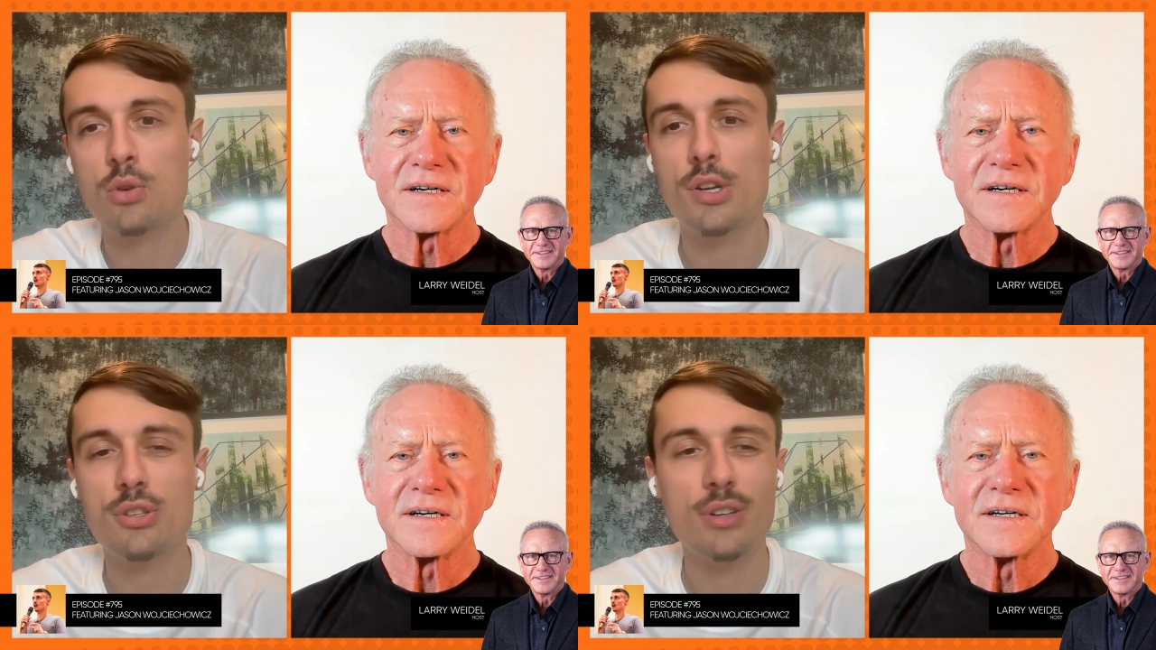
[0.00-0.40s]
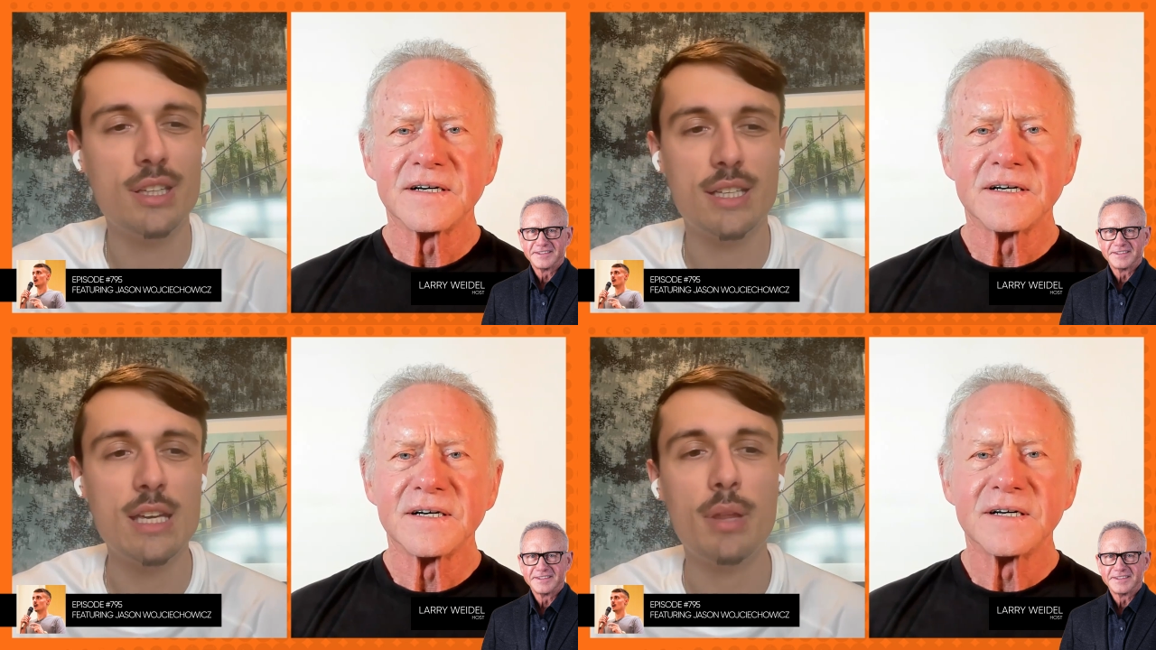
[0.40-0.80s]
Speaker 1: I still get to
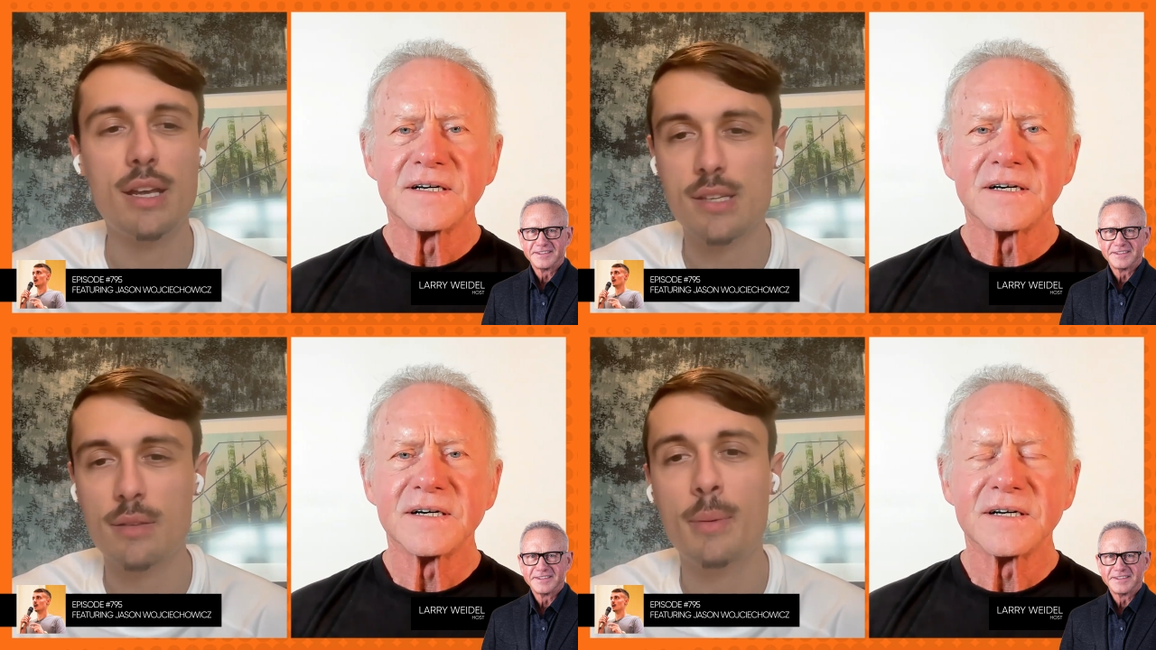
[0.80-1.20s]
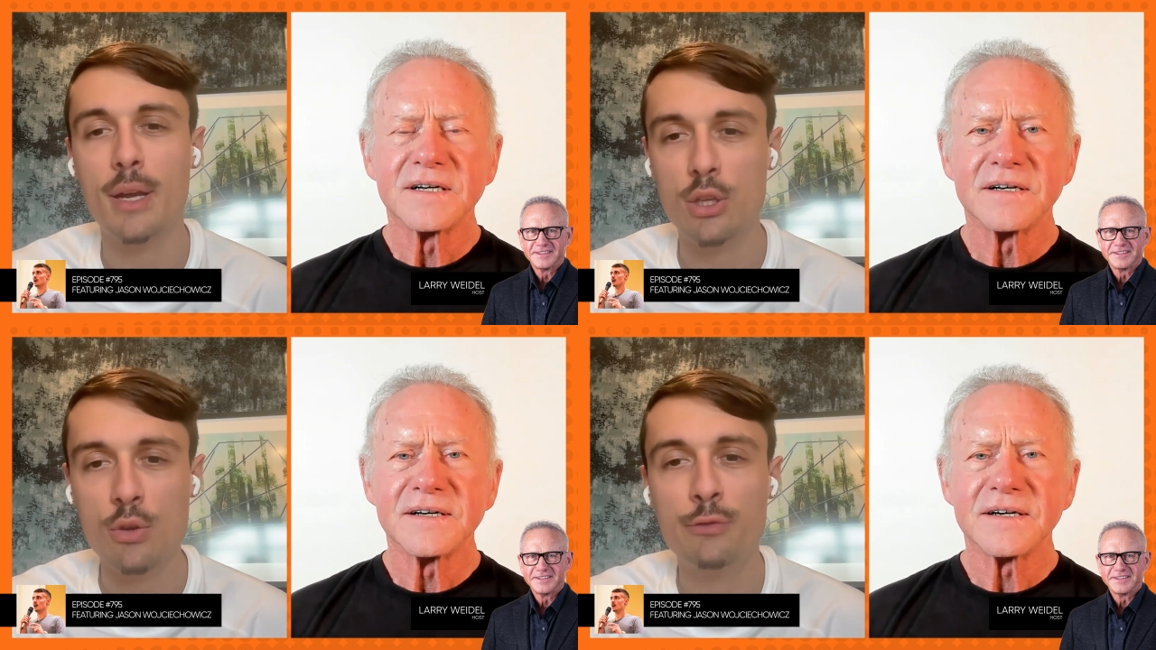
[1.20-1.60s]
keep like some of my
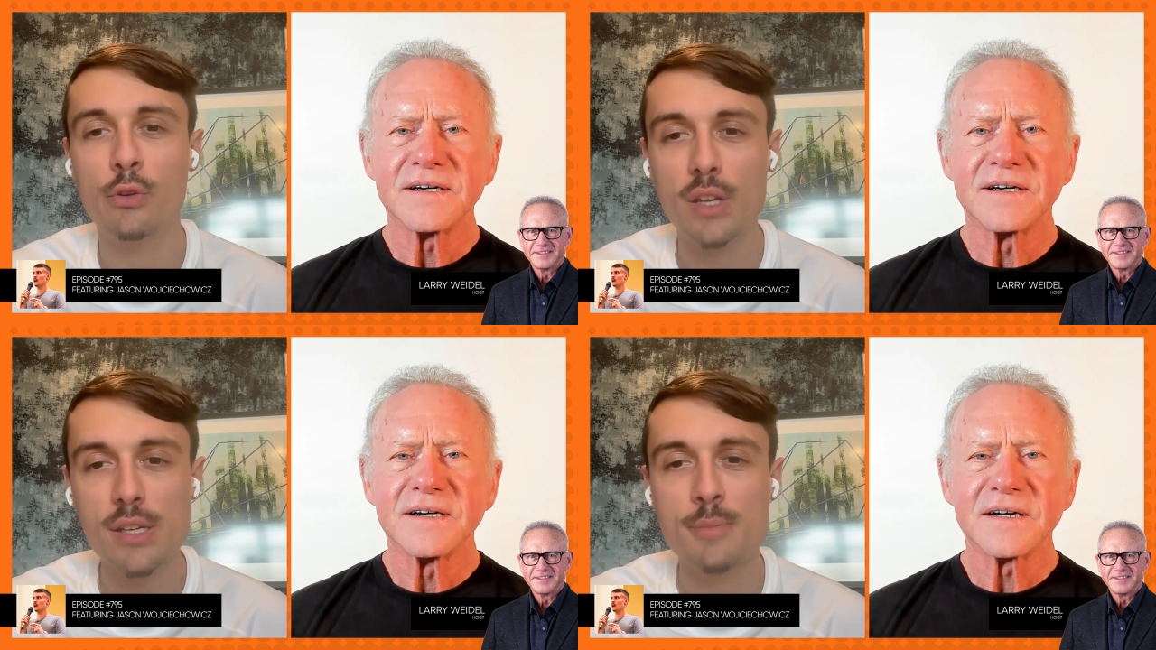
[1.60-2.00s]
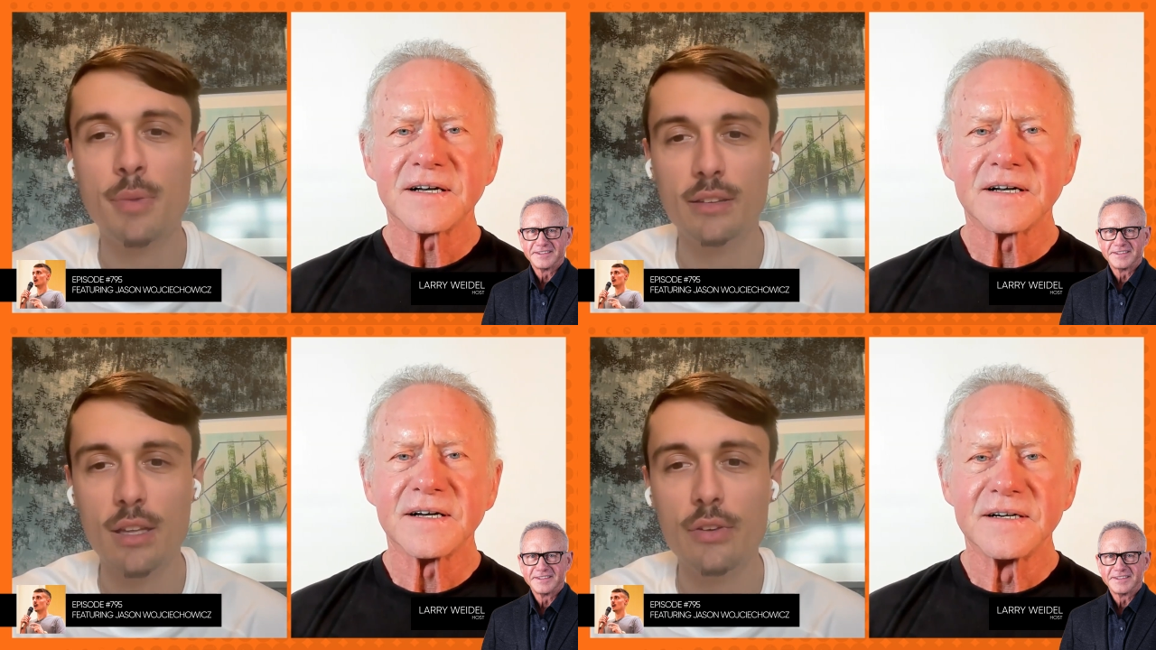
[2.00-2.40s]
youthfulness by
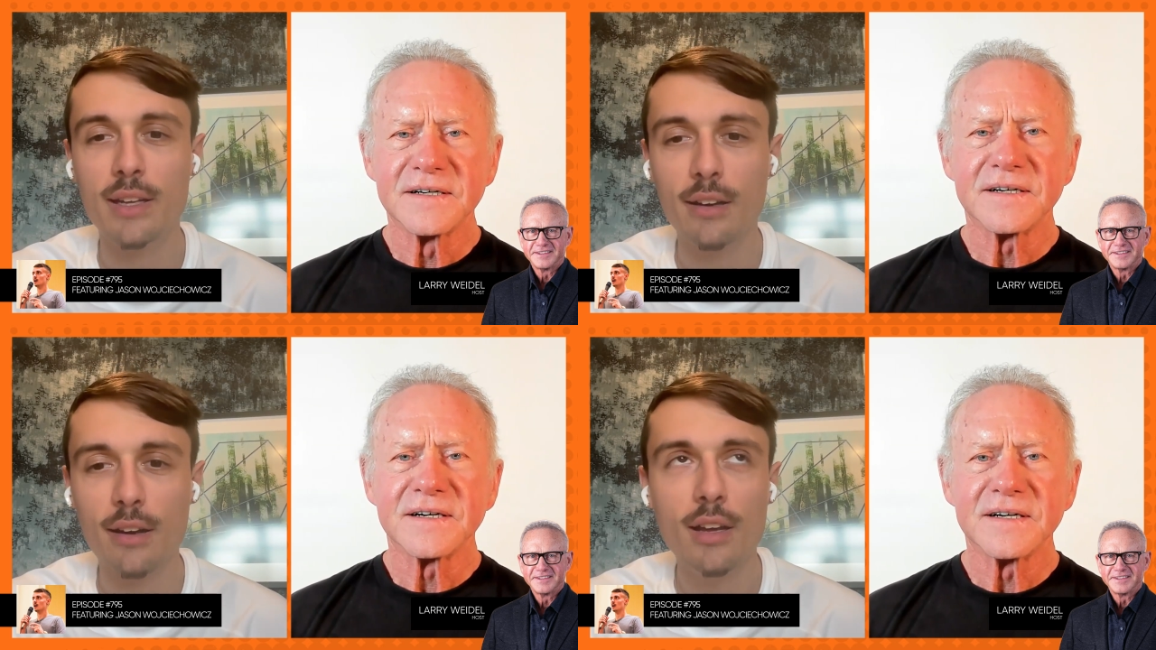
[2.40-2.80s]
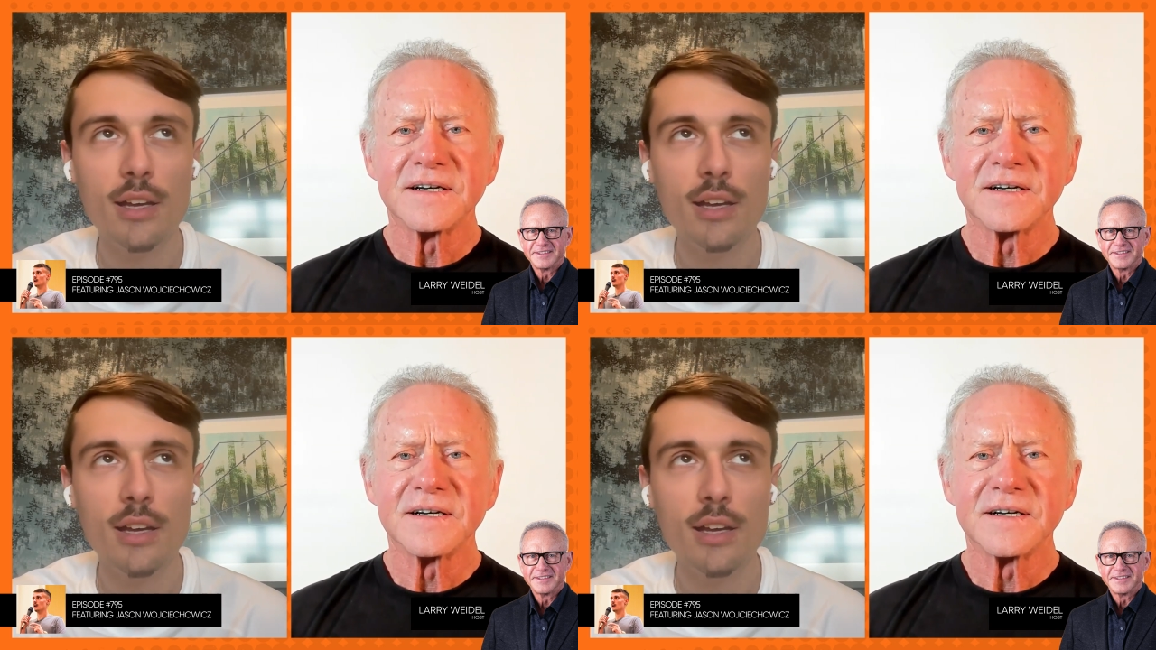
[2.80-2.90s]
living here.